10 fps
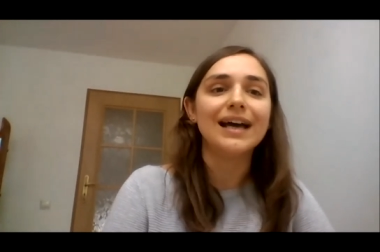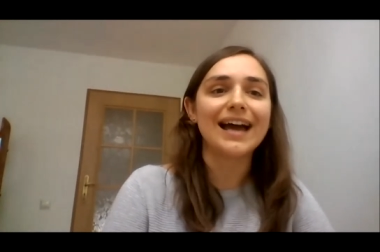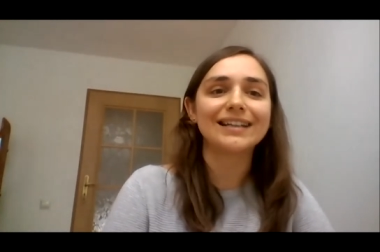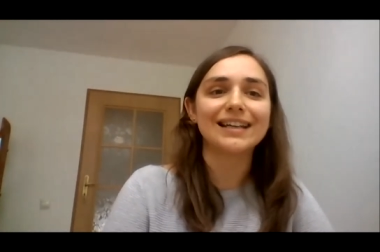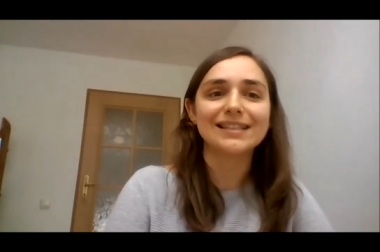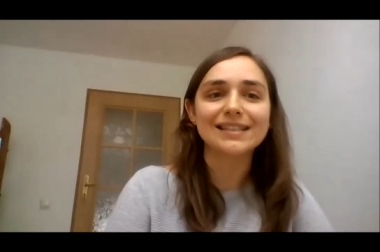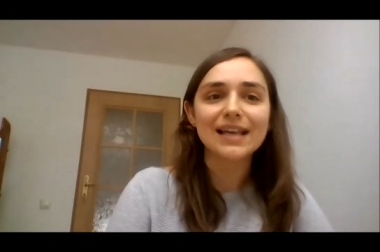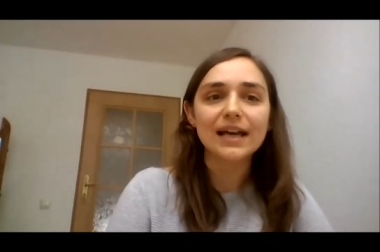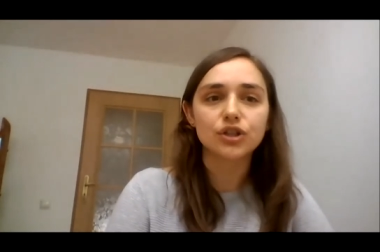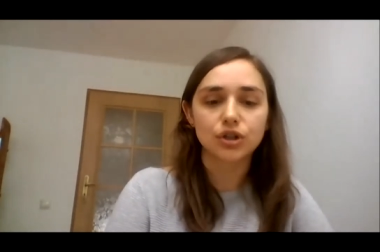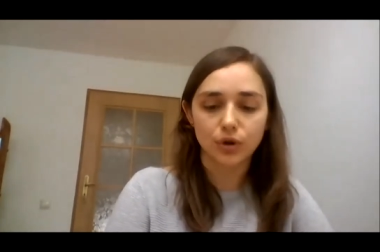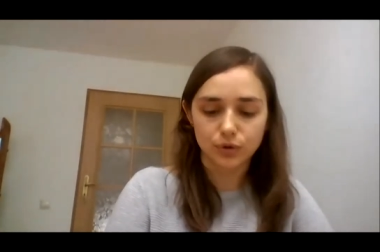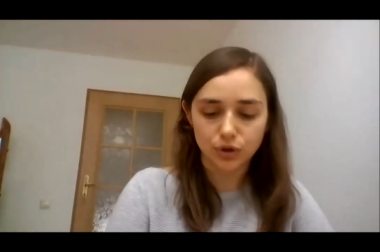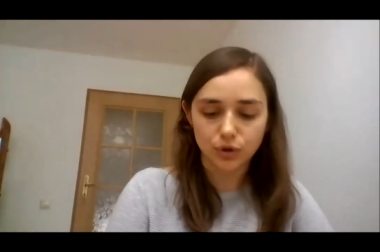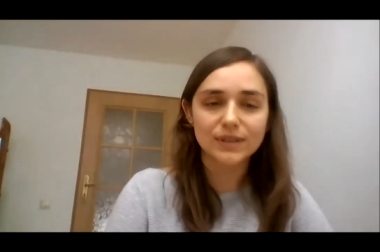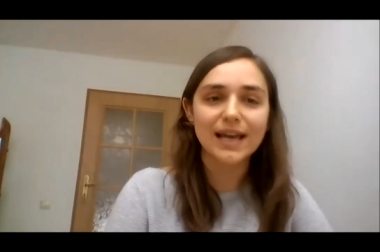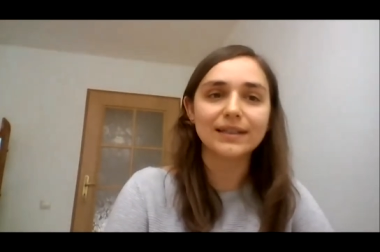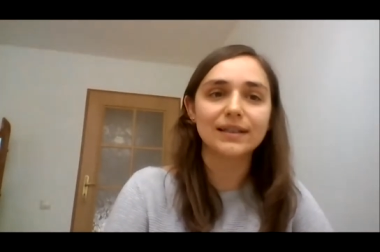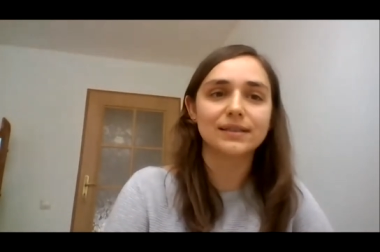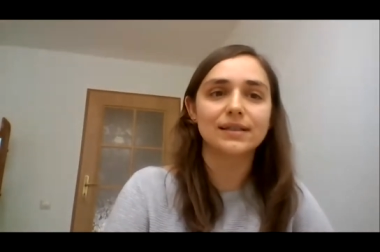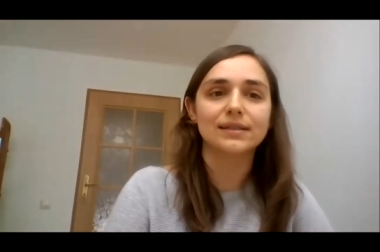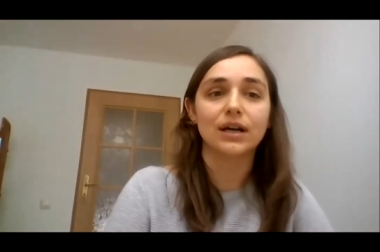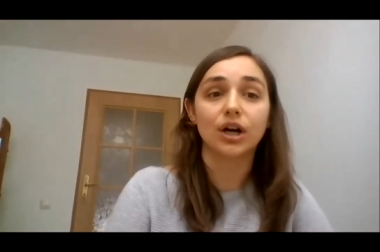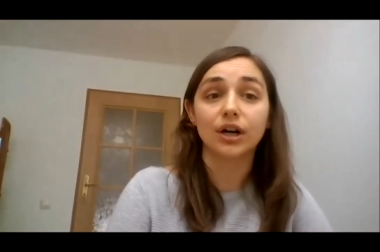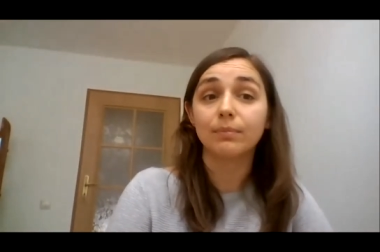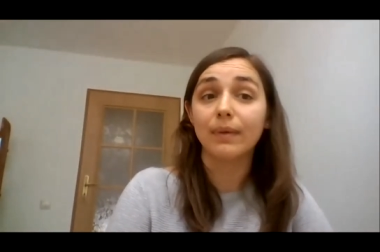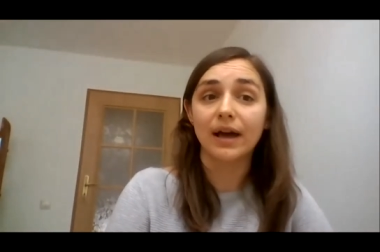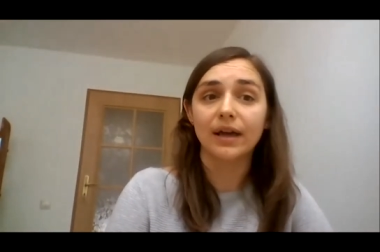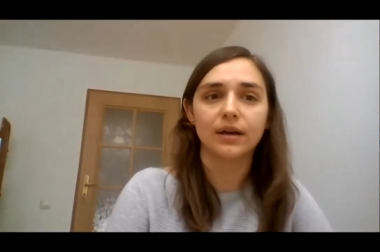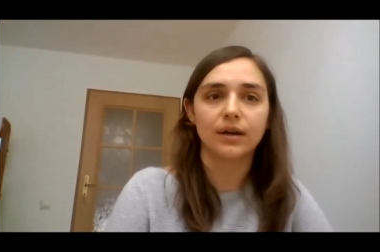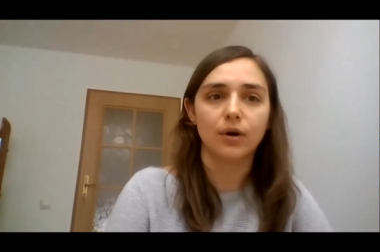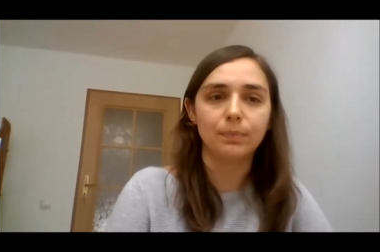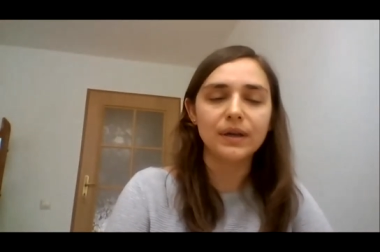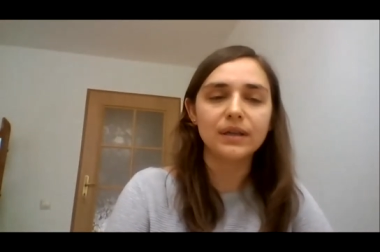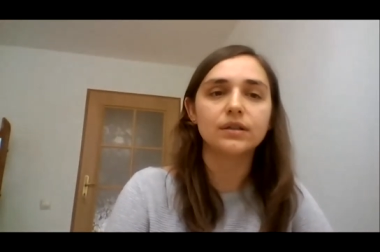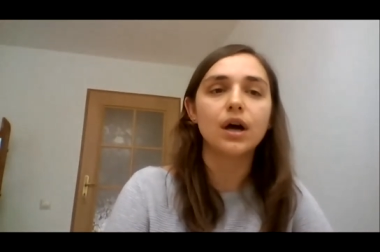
and as such, those two sentences are, in my opinion,